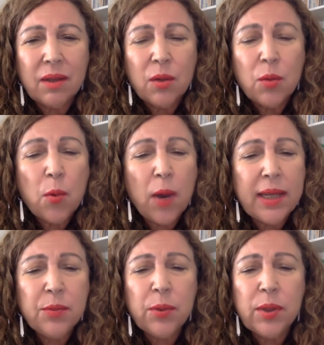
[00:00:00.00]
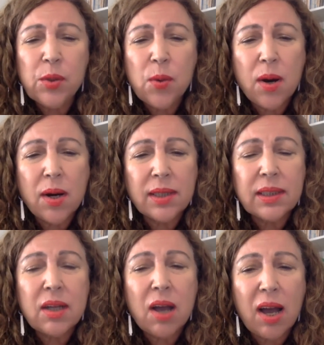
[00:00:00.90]
Right where you are,
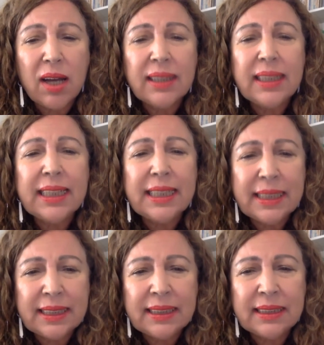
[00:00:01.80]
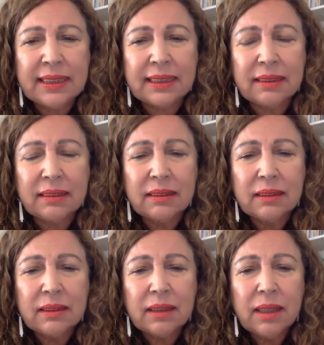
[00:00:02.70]
God is.
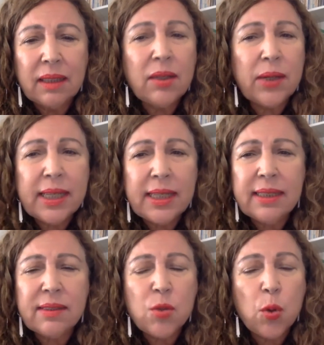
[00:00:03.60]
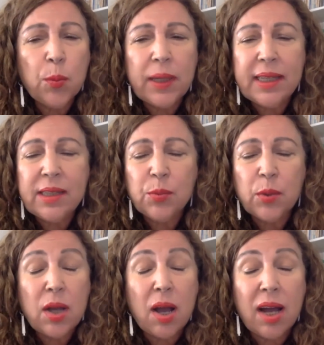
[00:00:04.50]
There is no place where
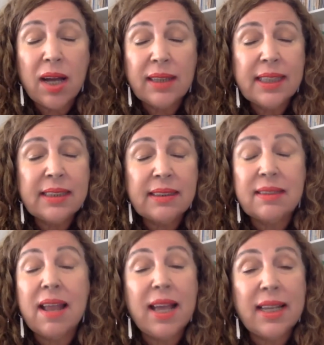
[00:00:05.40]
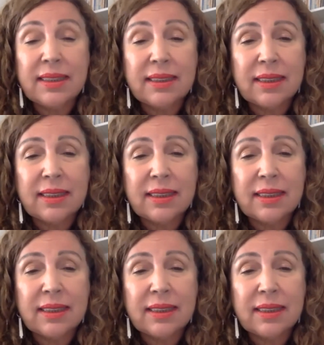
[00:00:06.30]
God is not.